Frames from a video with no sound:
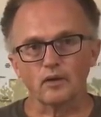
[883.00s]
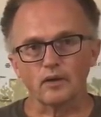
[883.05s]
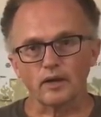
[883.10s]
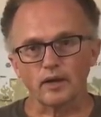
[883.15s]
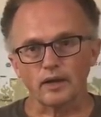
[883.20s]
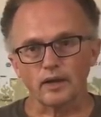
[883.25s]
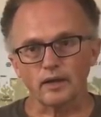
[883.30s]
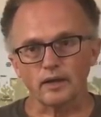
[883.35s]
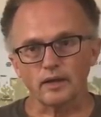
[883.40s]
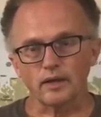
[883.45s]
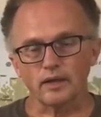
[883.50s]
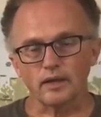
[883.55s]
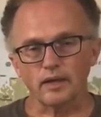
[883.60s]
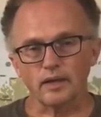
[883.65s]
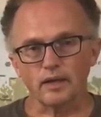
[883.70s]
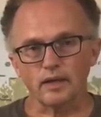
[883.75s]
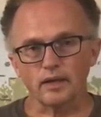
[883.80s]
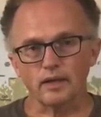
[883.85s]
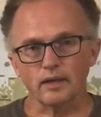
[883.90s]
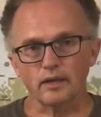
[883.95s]
Okay,
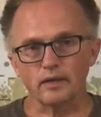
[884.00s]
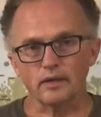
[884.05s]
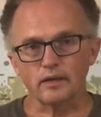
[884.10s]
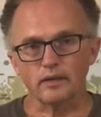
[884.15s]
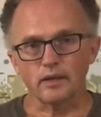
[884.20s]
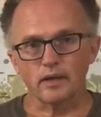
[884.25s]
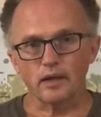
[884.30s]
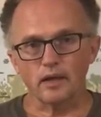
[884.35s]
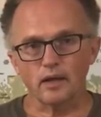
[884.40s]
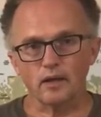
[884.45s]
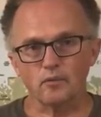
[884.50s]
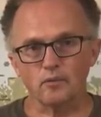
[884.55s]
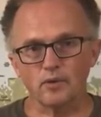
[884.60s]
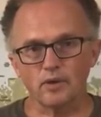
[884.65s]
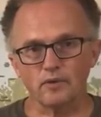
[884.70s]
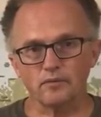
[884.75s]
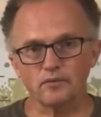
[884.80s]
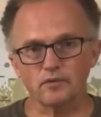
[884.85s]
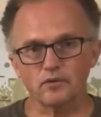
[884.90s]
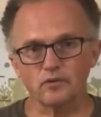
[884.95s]
and uh,
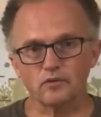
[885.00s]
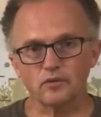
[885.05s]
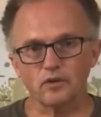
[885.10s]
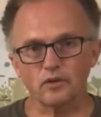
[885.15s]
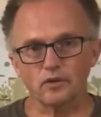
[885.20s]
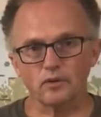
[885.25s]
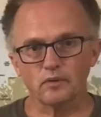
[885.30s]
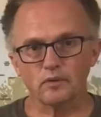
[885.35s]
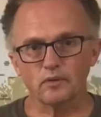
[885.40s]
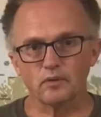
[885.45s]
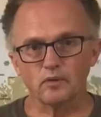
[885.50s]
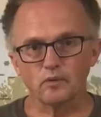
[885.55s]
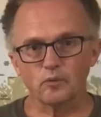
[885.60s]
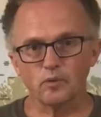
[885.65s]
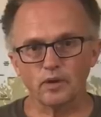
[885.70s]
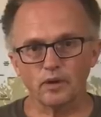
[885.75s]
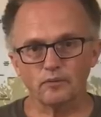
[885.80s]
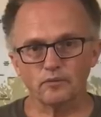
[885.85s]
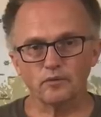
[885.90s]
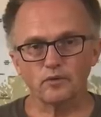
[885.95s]
we have to start.
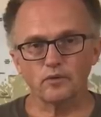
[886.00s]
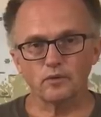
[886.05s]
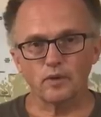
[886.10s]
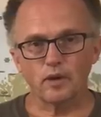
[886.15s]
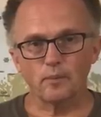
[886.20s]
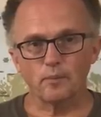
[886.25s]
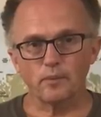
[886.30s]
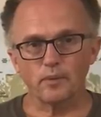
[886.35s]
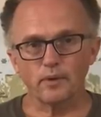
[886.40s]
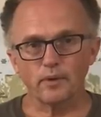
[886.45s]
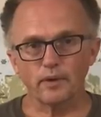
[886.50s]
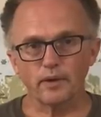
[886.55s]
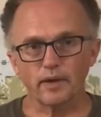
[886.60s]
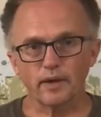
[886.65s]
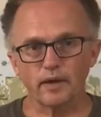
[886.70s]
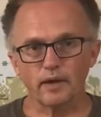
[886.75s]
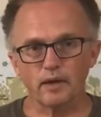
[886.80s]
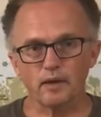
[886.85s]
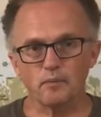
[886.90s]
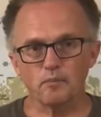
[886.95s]
We have to up our
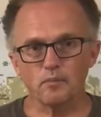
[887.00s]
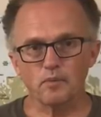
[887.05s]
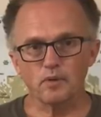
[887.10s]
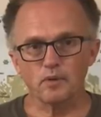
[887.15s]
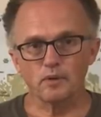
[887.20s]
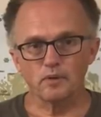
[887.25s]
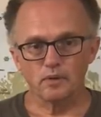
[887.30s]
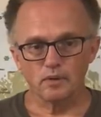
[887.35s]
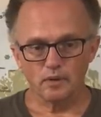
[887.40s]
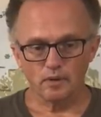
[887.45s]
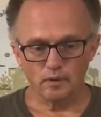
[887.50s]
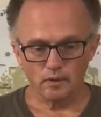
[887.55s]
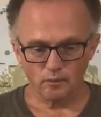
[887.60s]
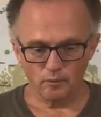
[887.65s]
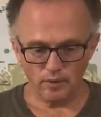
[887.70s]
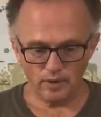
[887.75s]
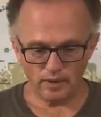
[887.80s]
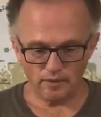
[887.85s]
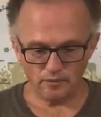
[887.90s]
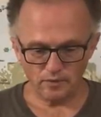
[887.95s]
game.
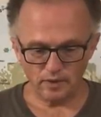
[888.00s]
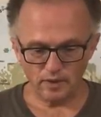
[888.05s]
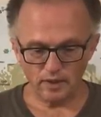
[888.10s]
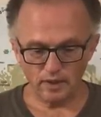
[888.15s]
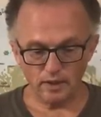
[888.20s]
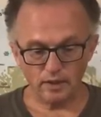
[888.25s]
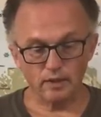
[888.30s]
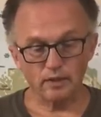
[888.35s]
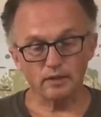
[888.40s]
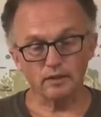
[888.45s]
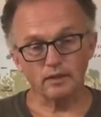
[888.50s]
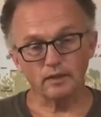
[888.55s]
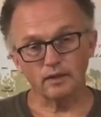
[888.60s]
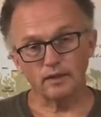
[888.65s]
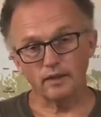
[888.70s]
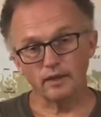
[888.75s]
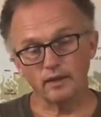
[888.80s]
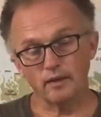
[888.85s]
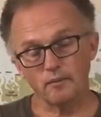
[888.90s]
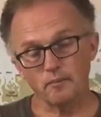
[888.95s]
We have to get in the
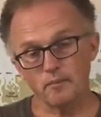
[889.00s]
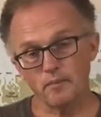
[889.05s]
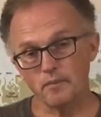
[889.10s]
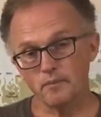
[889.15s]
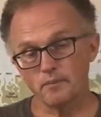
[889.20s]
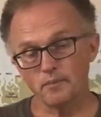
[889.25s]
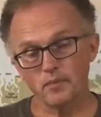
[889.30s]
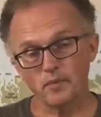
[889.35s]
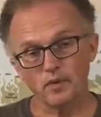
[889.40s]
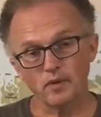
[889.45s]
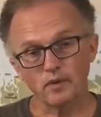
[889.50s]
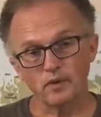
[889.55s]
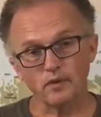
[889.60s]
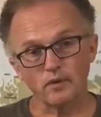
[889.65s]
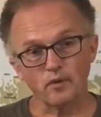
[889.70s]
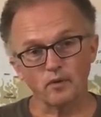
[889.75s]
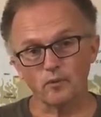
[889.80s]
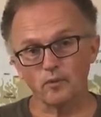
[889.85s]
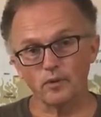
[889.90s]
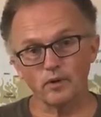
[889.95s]
game.
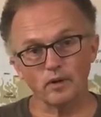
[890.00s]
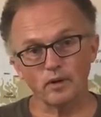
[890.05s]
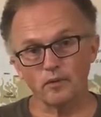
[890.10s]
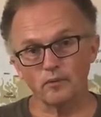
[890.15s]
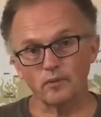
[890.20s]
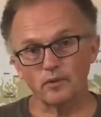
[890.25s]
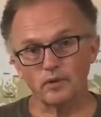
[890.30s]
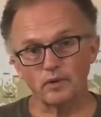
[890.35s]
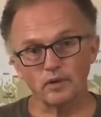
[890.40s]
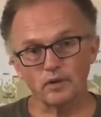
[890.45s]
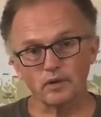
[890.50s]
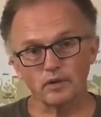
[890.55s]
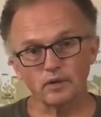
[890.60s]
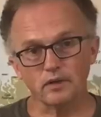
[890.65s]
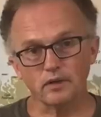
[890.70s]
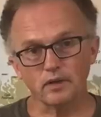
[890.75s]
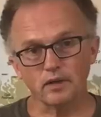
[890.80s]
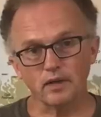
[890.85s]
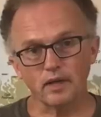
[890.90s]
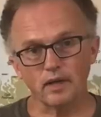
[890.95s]
You know, we're not really
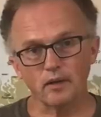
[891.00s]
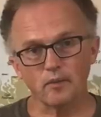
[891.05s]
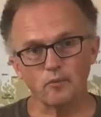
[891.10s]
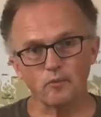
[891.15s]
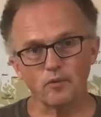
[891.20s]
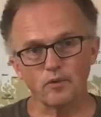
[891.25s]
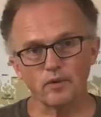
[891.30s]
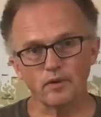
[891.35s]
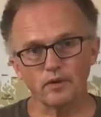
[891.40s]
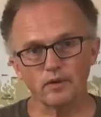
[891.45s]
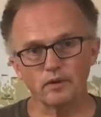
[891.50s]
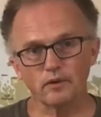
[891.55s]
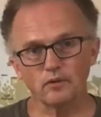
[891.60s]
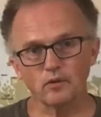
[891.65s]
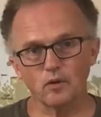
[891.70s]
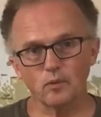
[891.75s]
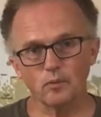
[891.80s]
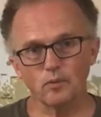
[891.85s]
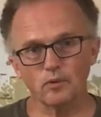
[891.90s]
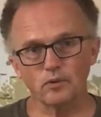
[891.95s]
in the game. We're in a
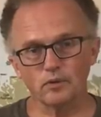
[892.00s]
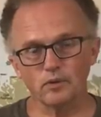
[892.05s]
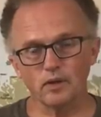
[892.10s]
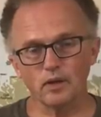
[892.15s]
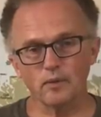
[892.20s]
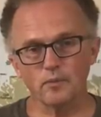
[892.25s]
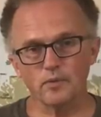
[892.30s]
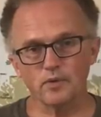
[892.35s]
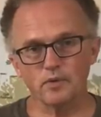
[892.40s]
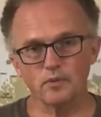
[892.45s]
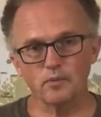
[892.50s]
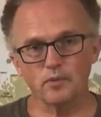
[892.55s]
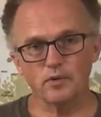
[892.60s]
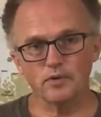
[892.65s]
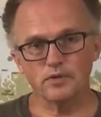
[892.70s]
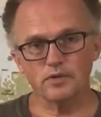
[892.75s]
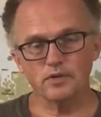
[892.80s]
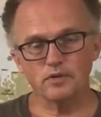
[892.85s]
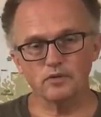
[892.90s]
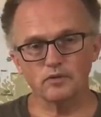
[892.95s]
global climate
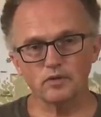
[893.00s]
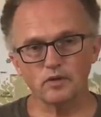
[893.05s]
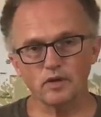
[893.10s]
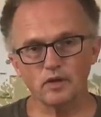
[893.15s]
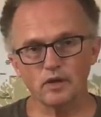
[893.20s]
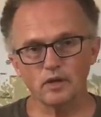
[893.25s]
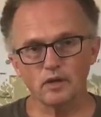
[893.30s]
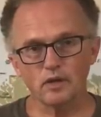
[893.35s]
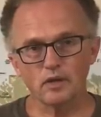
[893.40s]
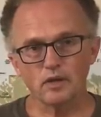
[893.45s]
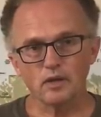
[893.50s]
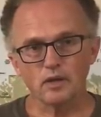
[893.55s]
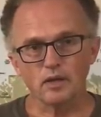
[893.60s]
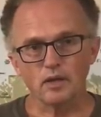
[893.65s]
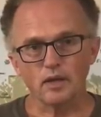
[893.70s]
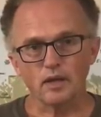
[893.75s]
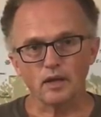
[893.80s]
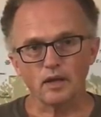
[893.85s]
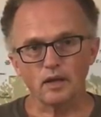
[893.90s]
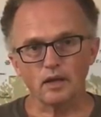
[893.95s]
emergency,
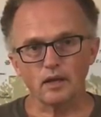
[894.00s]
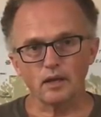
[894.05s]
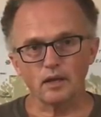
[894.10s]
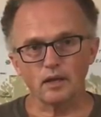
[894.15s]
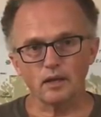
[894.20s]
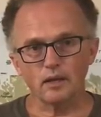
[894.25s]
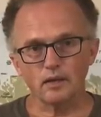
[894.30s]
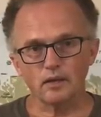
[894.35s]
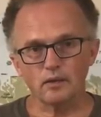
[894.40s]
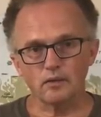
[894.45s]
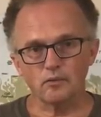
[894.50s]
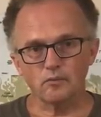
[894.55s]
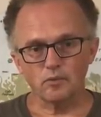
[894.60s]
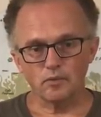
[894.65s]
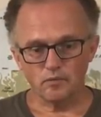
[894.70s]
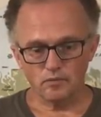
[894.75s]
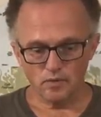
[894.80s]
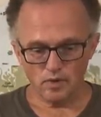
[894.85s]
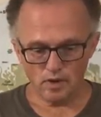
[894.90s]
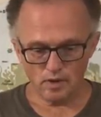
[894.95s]
and
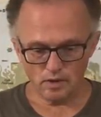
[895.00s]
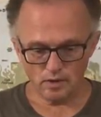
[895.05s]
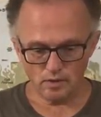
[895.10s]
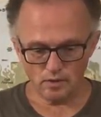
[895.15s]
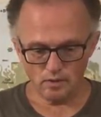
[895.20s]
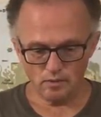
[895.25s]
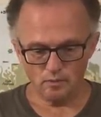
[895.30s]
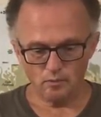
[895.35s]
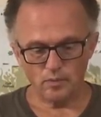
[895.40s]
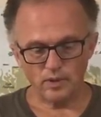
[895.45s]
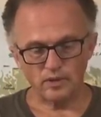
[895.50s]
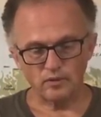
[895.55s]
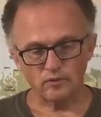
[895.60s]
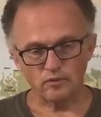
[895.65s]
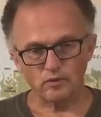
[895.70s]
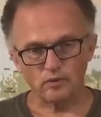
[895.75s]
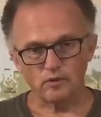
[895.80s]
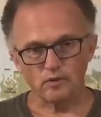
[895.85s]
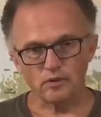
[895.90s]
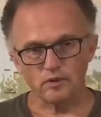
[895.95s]
we've done
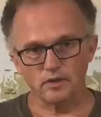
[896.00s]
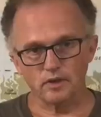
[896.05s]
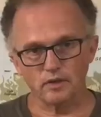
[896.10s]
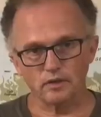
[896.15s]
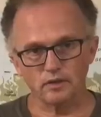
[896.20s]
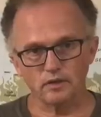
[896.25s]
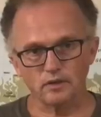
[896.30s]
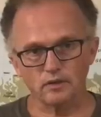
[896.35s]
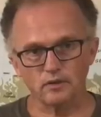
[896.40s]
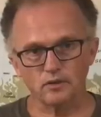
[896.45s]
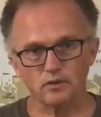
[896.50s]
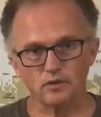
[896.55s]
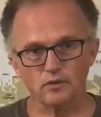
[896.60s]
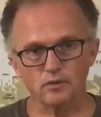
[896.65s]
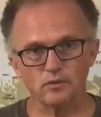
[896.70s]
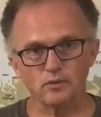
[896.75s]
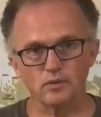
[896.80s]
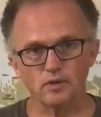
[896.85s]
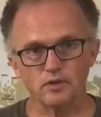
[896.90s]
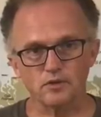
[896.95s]
basically nothing
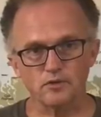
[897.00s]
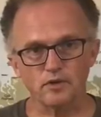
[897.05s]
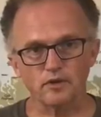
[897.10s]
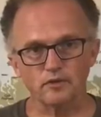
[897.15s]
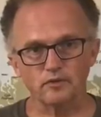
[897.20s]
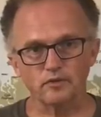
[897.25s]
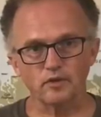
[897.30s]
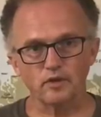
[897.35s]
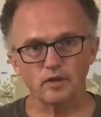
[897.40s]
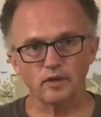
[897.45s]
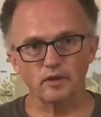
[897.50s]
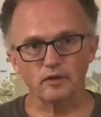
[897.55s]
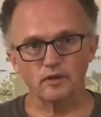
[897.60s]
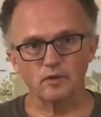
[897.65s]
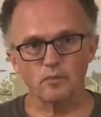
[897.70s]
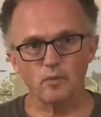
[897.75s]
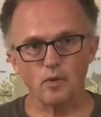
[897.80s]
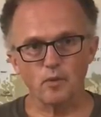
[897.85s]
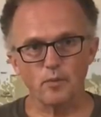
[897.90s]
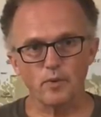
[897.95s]
to address it at
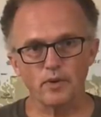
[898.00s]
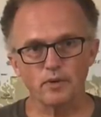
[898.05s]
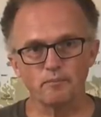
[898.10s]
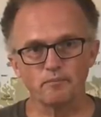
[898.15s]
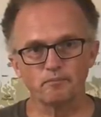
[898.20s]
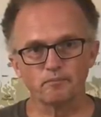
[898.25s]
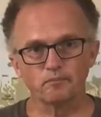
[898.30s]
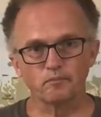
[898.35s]
the moment.